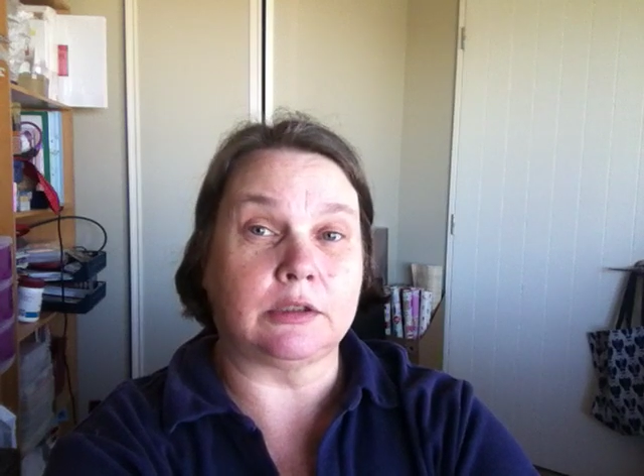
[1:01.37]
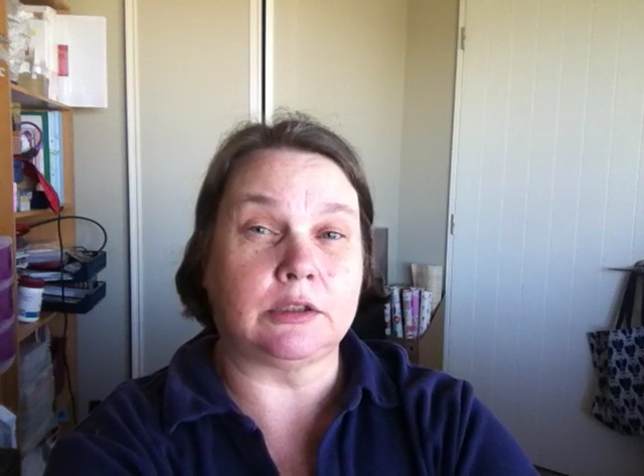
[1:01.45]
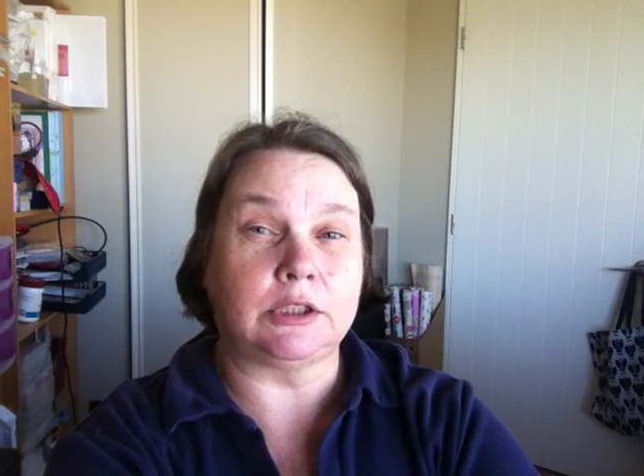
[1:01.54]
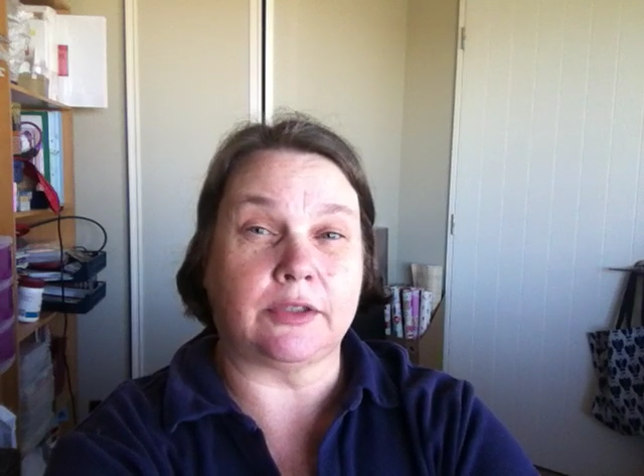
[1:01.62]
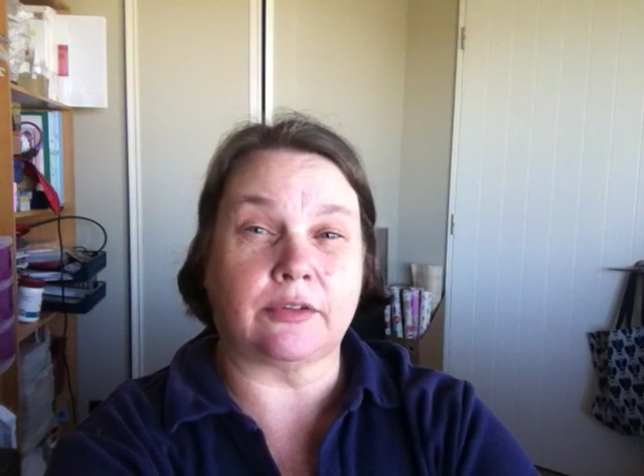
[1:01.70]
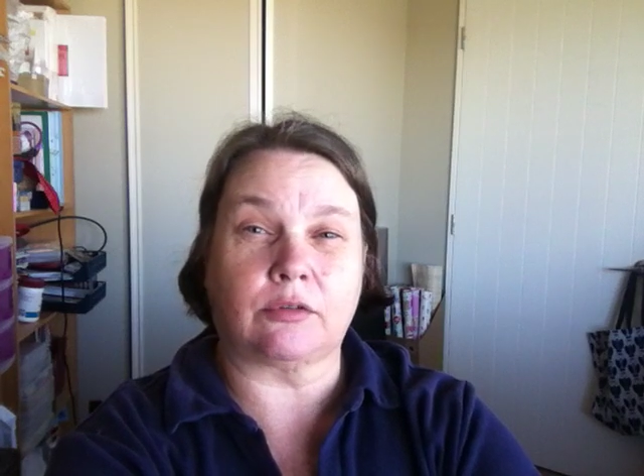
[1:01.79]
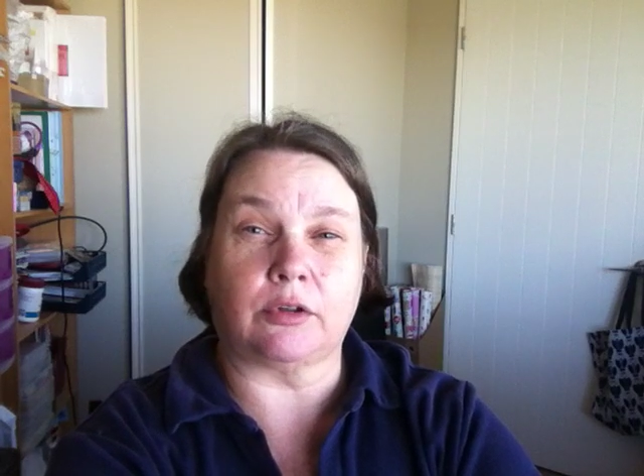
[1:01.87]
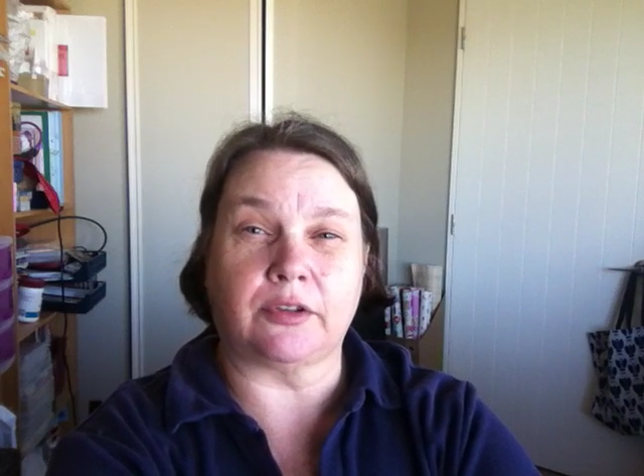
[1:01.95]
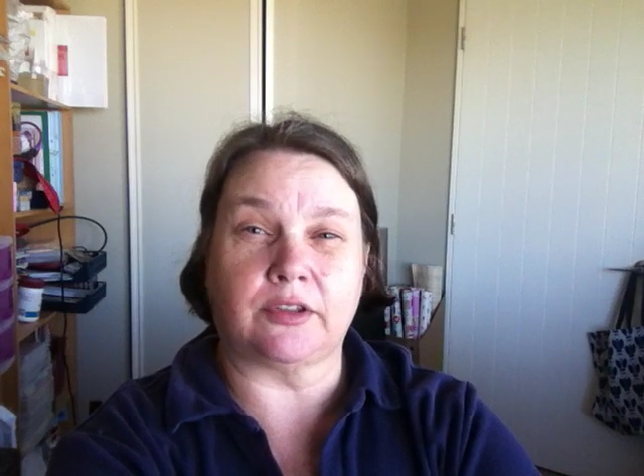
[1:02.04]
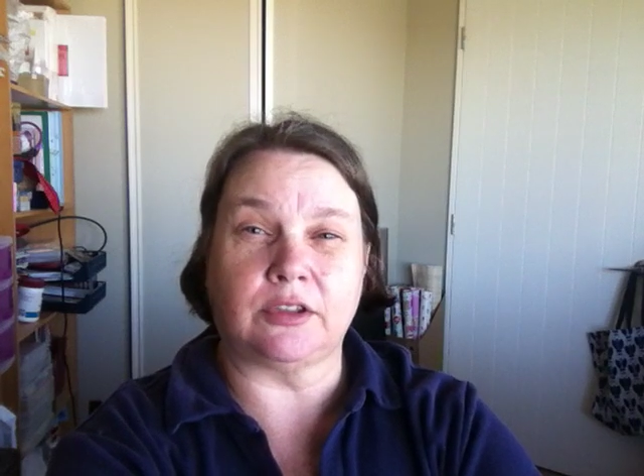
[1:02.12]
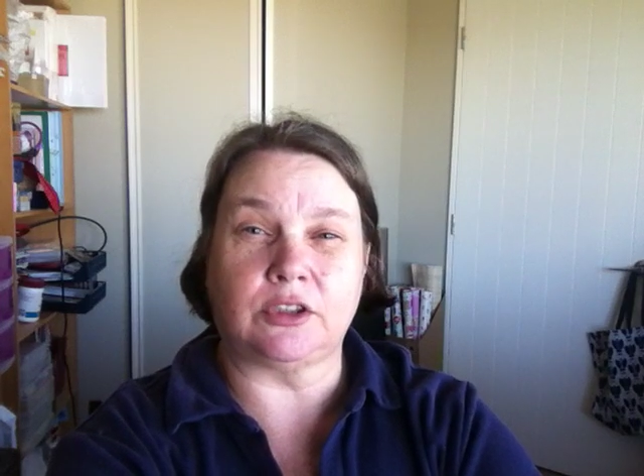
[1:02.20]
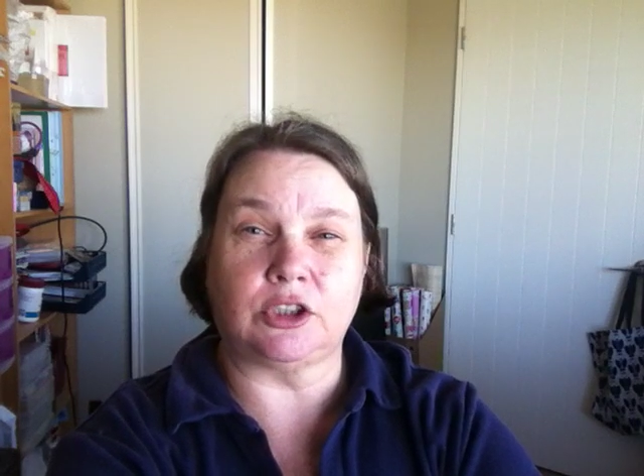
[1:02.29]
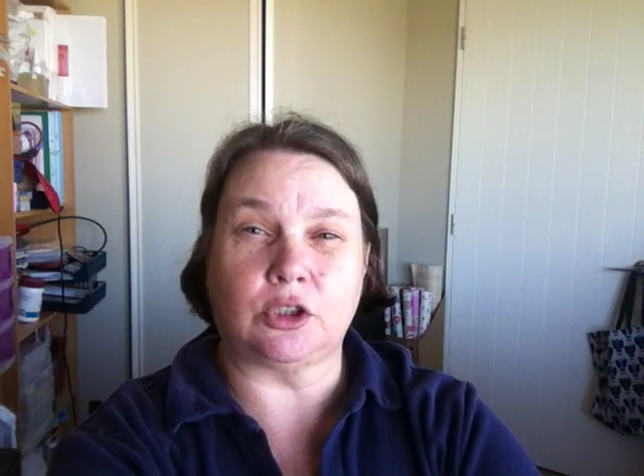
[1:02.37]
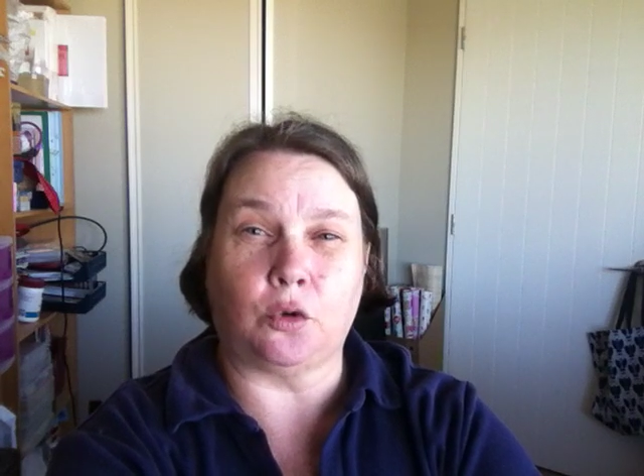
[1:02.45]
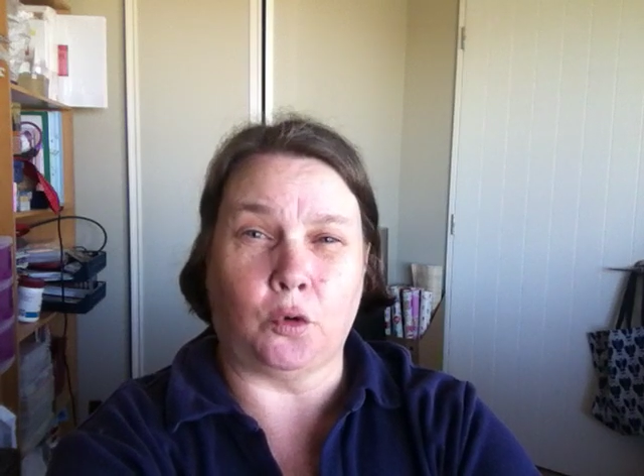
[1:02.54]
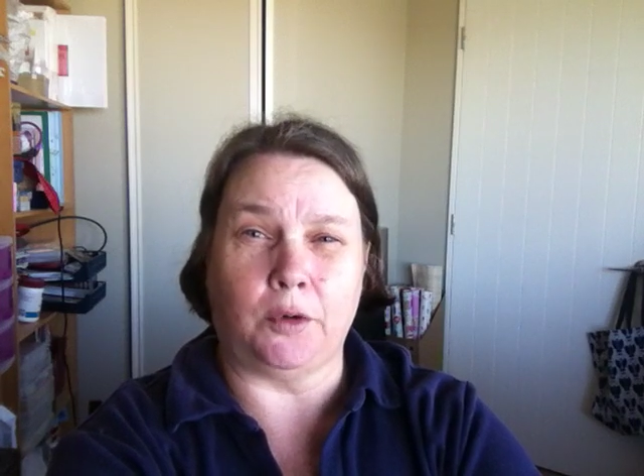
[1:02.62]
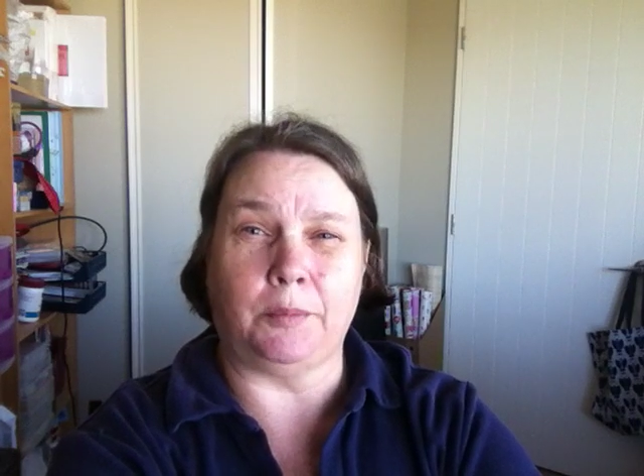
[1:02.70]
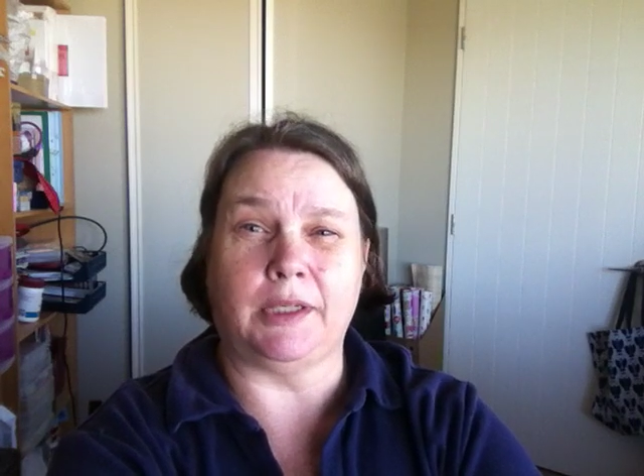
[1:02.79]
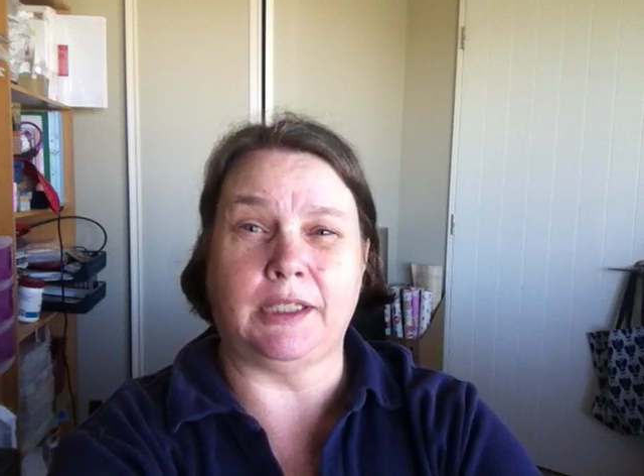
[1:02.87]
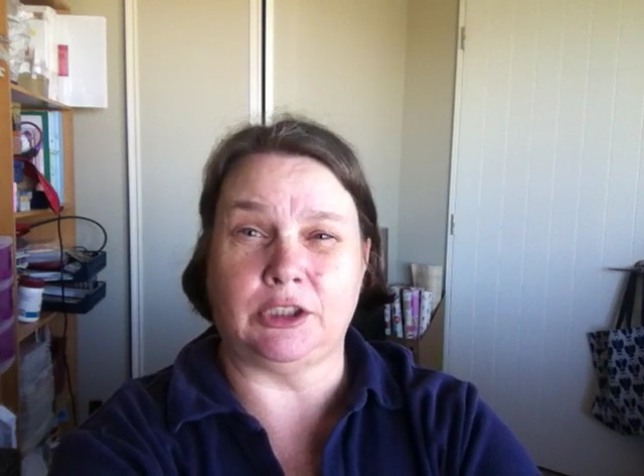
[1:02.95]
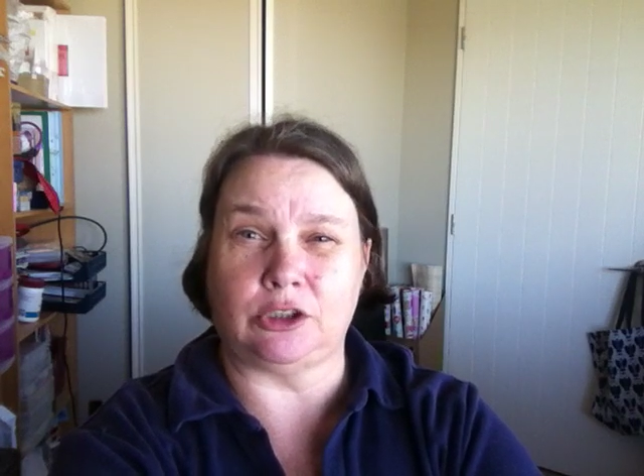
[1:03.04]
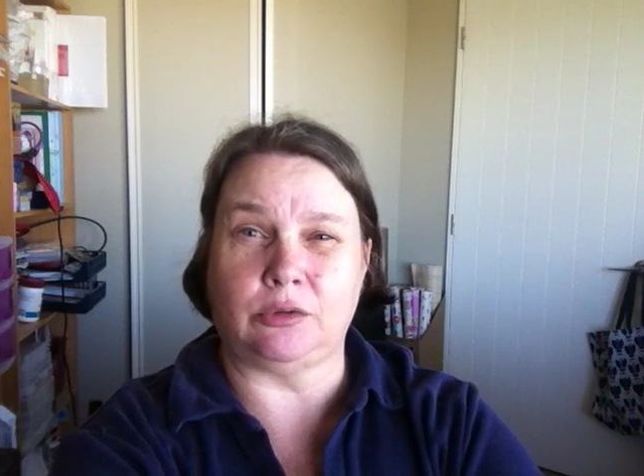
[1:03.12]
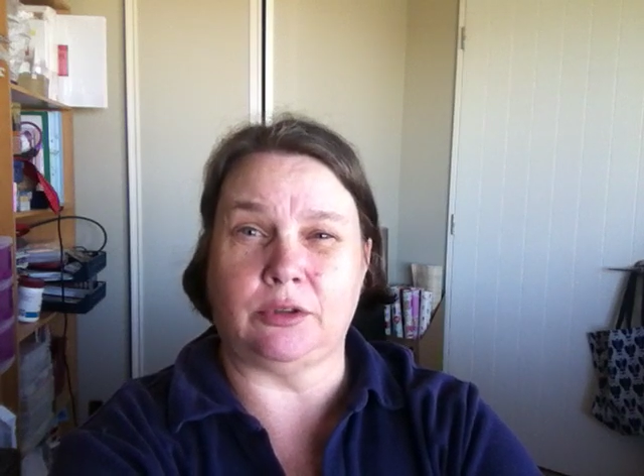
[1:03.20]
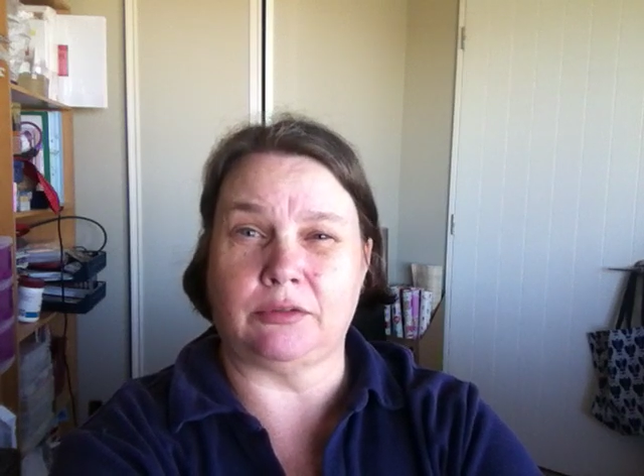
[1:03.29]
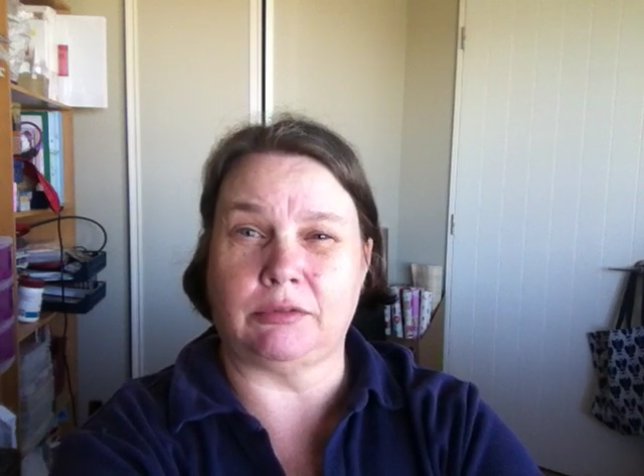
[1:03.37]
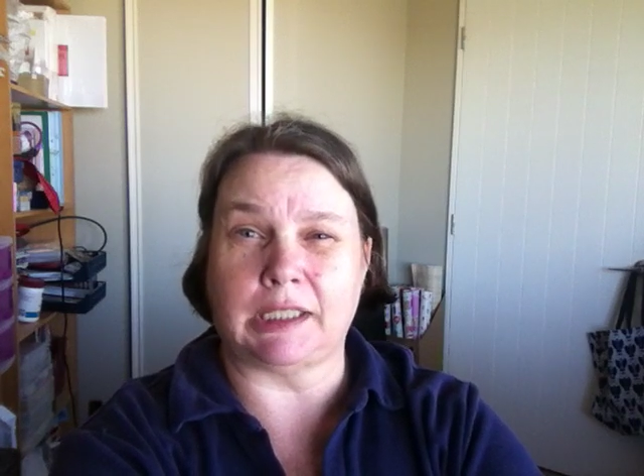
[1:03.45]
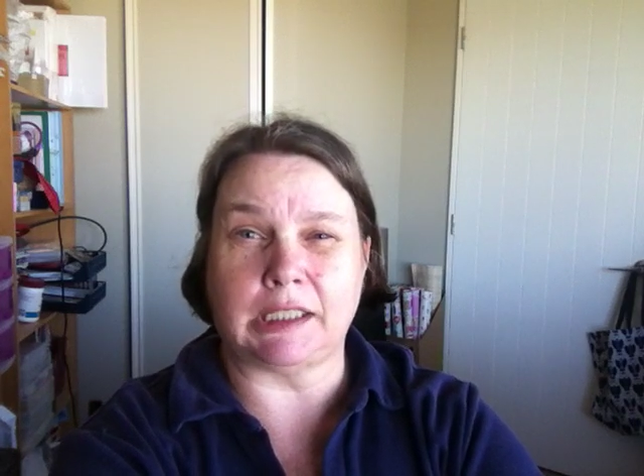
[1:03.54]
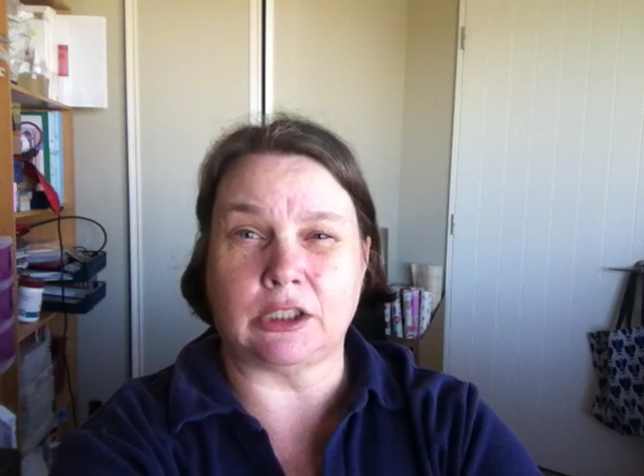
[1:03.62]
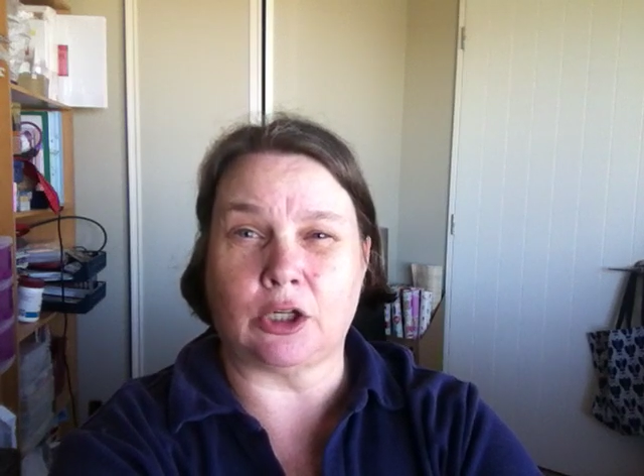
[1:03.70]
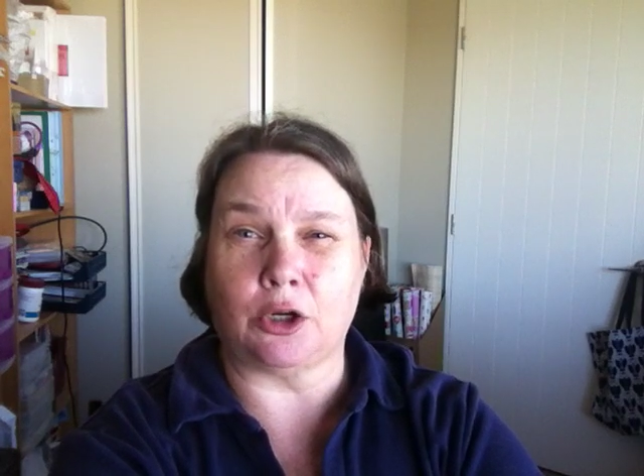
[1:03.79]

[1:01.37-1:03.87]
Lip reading: Just Cross Stitch ornament issue is ready to